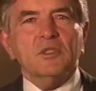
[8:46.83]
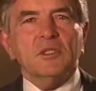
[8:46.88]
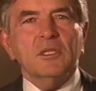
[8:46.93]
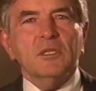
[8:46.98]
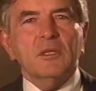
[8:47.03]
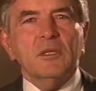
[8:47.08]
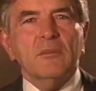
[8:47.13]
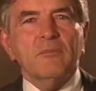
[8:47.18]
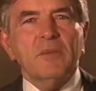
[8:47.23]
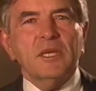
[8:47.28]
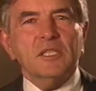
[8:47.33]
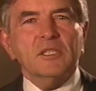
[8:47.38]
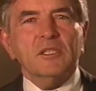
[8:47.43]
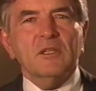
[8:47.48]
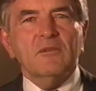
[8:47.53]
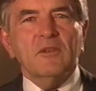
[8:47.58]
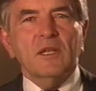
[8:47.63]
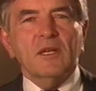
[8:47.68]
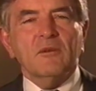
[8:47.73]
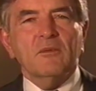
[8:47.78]
Steel the
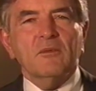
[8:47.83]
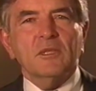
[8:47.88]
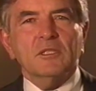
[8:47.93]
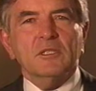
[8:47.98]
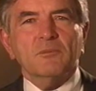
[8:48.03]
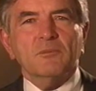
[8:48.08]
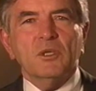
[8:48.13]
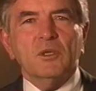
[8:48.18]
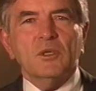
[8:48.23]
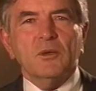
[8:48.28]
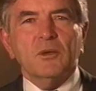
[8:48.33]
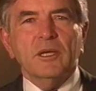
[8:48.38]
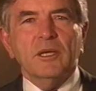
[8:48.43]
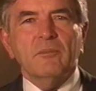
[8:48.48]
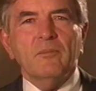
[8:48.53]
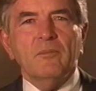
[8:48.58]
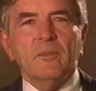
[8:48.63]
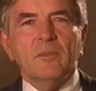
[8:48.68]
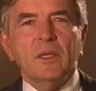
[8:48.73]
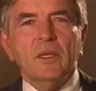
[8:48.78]
best of luck with this
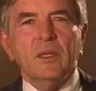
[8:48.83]
program.